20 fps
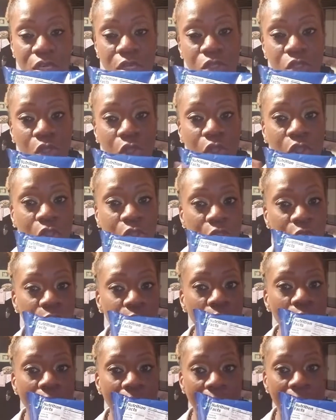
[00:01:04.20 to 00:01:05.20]
It's a
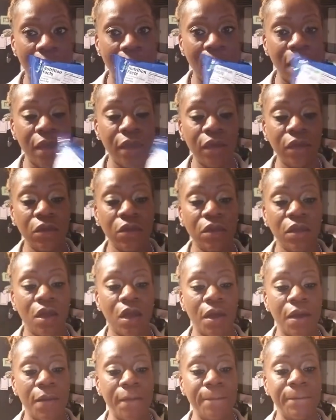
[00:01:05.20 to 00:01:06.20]
little high,
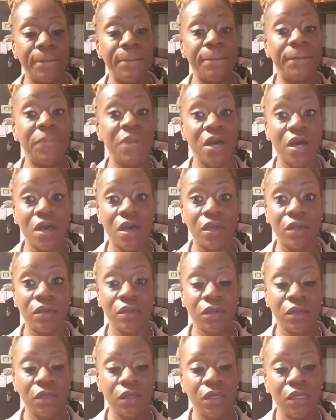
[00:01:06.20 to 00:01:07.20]
but
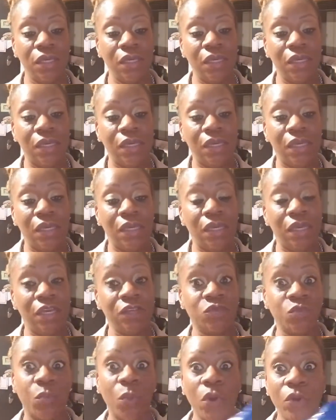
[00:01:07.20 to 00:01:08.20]

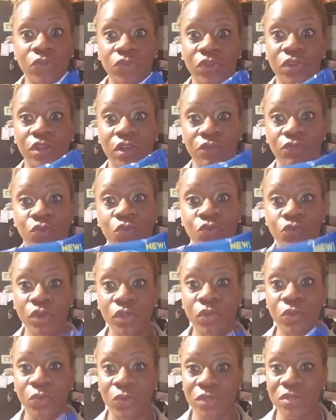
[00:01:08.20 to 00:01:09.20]
it's worth it if you
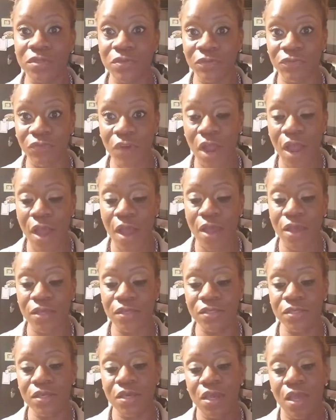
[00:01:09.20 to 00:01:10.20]
really want some fries,
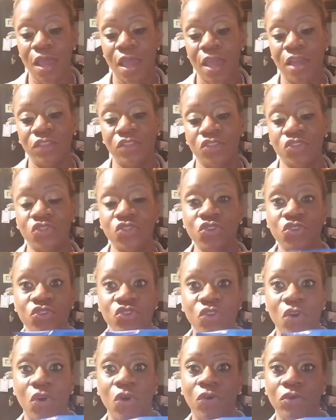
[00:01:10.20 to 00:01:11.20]
and the
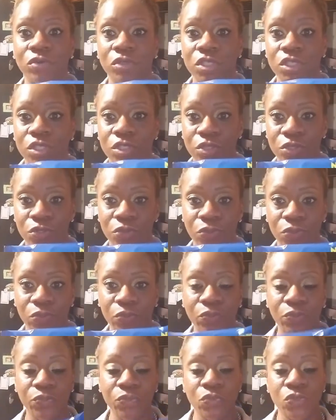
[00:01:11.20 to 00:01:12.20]
sugars are only 2.
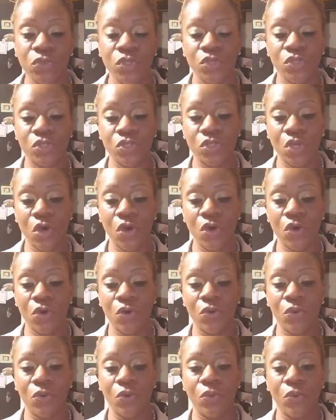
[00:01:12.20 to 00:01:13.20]

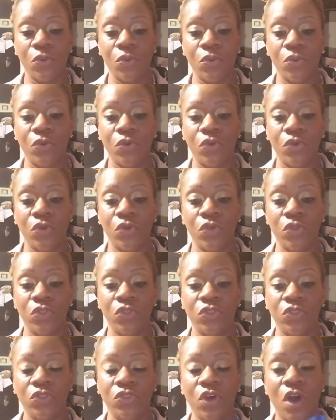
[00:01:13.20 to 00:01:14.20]
So
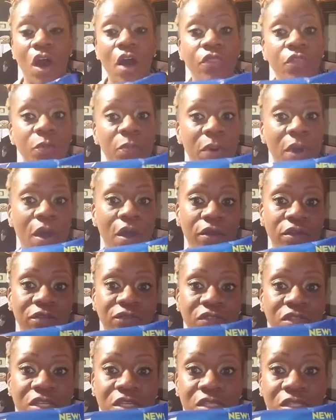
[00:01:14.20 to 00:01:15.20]
the other part
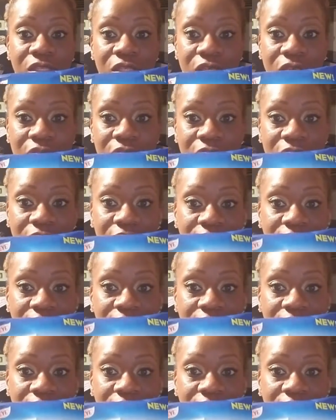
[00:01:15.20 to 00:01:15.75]
of this is